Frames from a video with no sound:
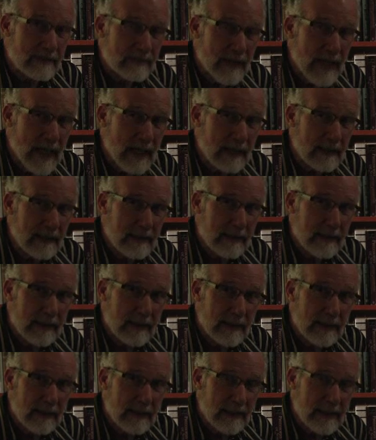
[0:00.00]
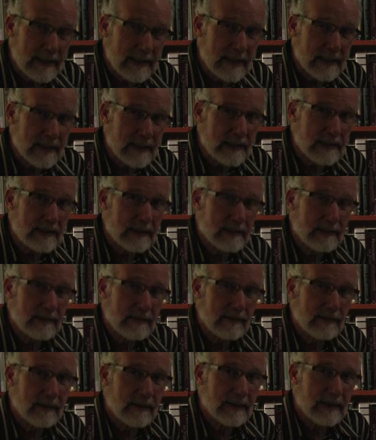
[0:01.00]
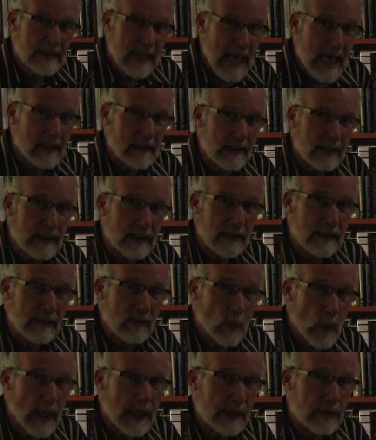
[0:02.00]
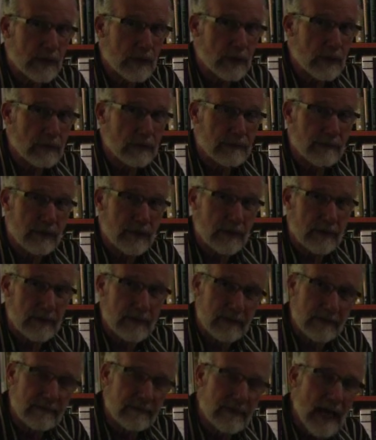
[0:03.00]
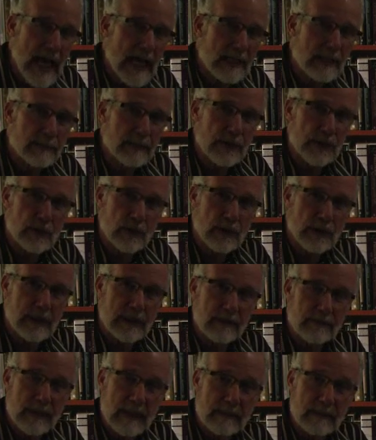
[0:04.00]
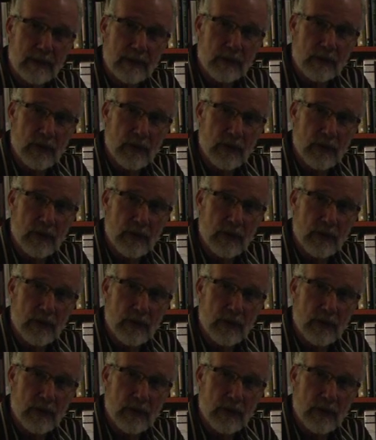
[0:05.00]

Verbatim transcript: in fact, uh, this is uh, sadly quite true for the vast majority of people